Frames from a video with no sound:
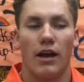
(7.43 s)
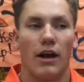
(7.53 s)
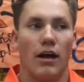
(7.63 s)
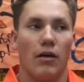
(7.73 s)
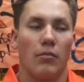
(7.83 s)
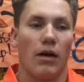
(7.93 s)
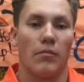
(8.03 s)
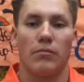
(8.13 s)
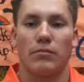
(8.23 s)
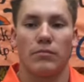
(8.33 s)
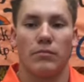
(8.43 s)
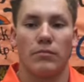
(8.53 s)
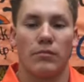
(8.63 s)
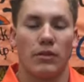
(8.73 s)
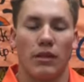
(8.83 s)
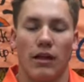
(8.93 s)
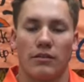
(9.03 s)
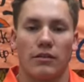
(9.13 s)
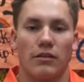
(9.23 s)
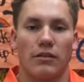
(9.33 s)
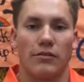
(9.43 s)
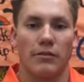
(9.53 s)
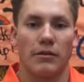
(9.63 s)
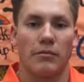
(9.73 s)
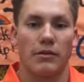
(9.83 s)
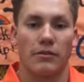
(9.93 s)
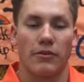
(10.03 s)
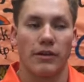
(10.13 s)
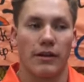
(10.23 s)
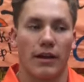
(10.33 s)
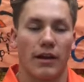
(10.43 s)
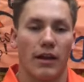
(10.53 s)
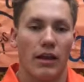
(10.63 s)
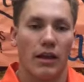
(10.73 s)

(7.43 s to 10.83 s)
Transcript: Um, I'm a lot to learn from him. He's a great guy.